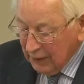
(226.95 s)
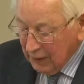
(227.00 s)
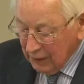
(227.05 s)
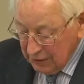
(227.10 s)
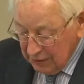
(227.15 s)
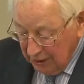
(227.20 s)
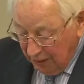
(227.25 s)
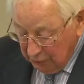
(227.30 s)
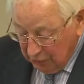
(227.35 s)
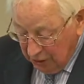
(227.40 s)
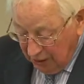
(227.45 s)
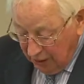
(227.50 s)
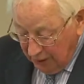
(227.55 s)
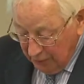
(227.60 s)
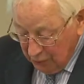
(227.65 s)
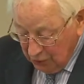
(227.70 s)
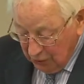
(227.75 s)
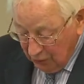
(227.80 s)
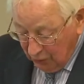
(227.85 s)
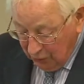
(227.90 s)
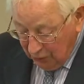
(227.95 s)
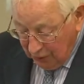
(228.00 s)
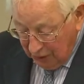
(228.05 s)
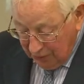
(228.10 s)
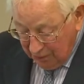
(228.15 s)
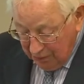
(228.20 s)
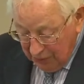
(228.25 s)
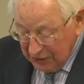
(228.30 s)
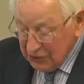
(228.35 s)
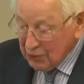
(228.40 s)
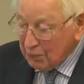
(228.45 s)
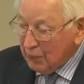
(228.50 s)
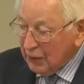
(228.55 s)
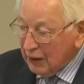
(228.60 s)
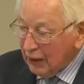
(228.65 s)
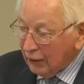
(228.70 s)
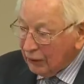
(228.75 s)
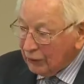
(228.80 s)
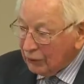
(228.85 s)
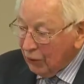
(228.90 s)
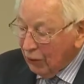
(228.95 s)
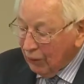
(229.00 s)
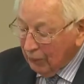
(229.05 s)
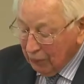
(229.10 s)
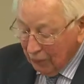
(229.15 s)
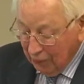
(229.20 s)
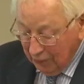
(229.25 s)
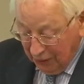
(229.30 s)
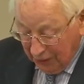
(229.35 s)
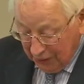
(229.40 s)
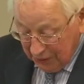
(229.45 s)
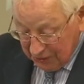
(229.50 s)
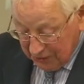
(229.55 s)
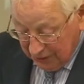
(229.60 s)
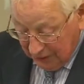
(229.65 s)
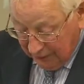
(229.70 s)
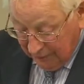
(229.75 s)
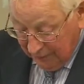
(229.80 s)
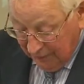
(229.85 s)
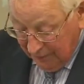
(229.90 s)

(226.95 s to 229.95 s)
Sometimes the lawyer must be uncompromising.